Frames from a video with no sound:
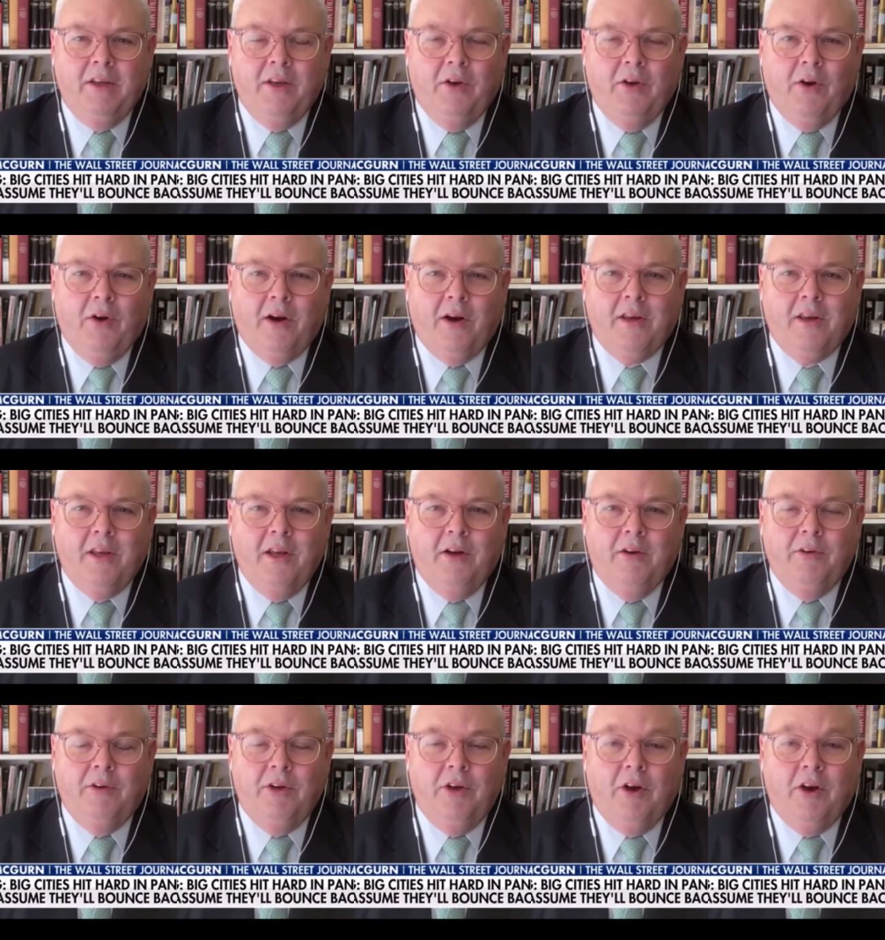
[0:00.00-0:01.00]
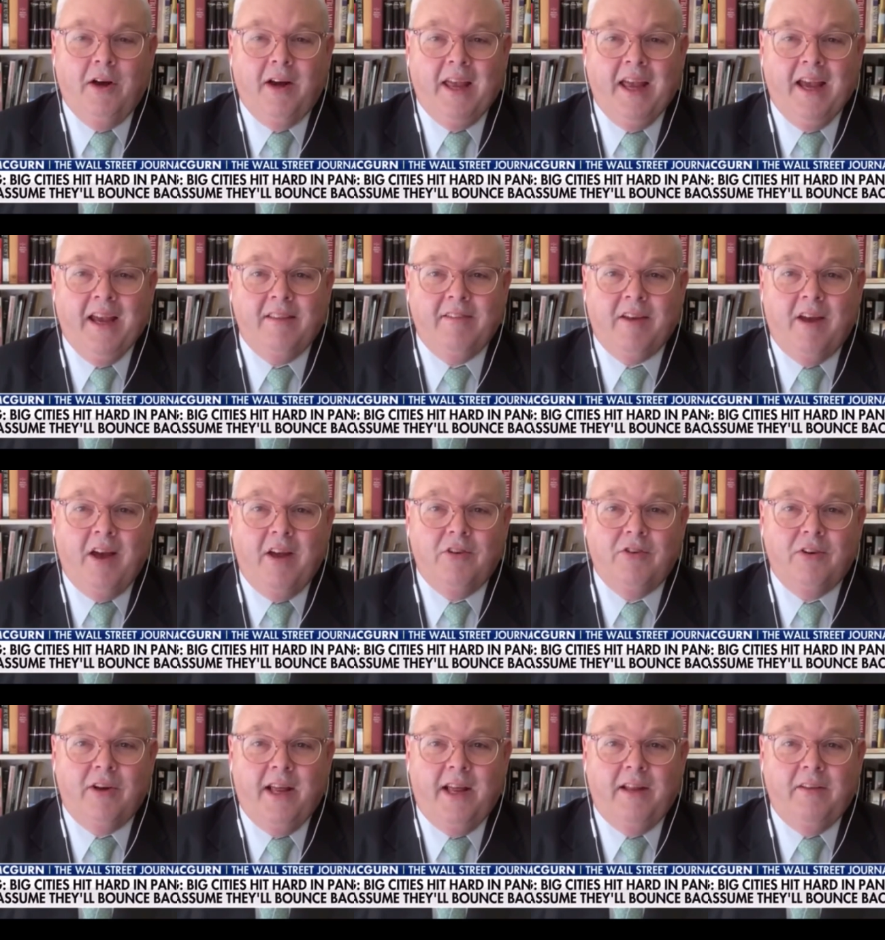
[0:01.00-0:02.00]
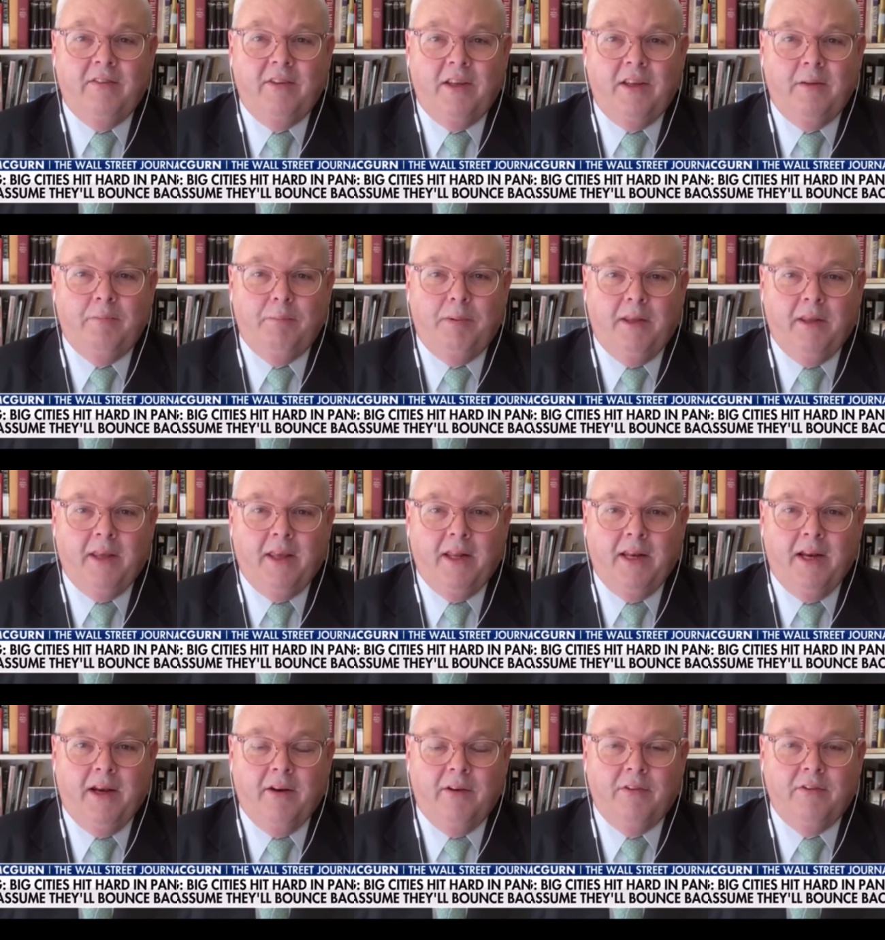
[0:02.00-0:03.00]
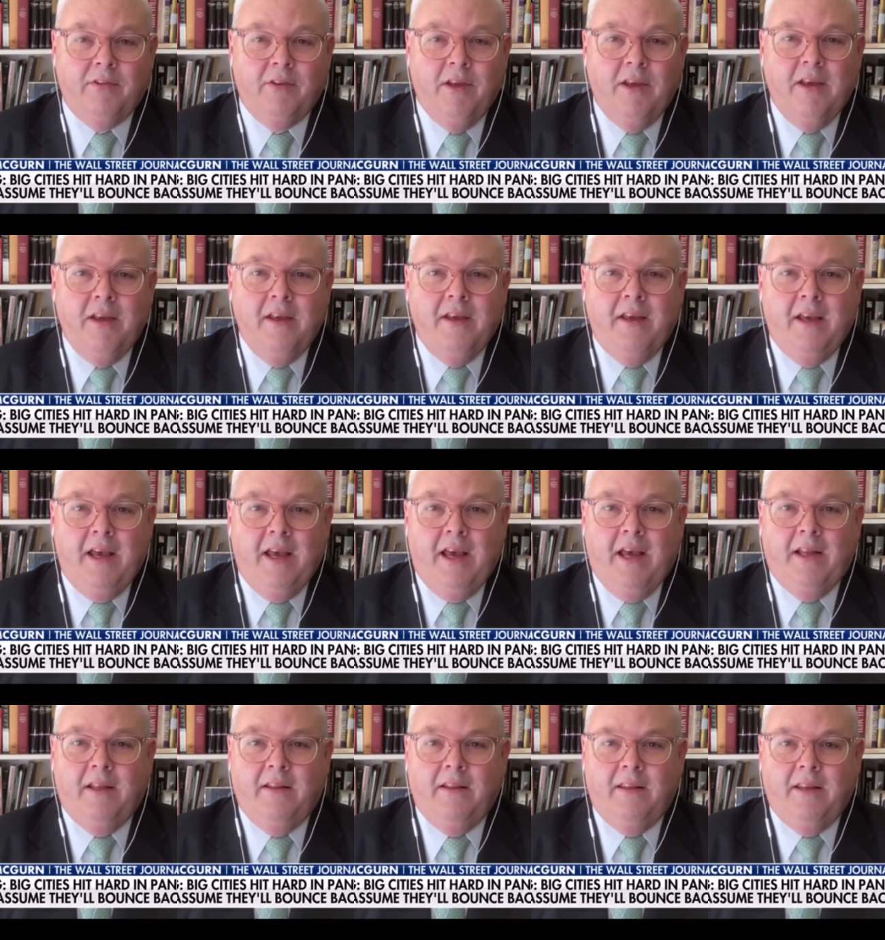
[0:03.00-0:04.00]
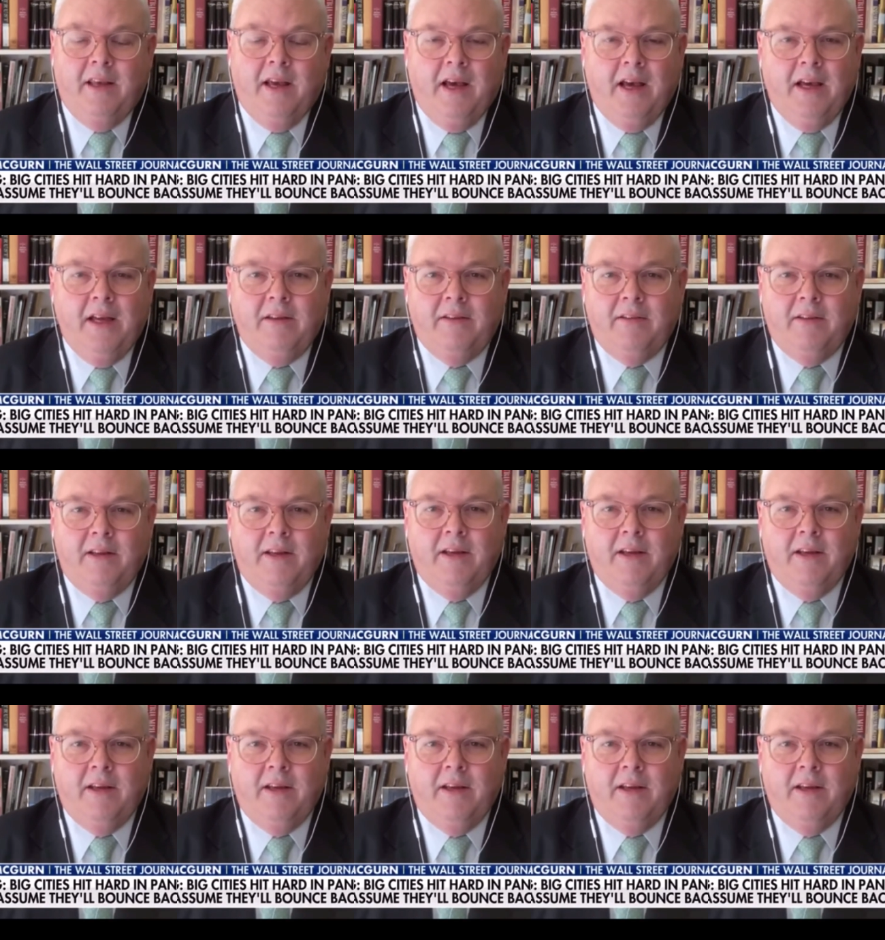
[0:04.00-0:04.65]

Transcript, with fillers: call this fair because it's people not paying the same amount, but sure.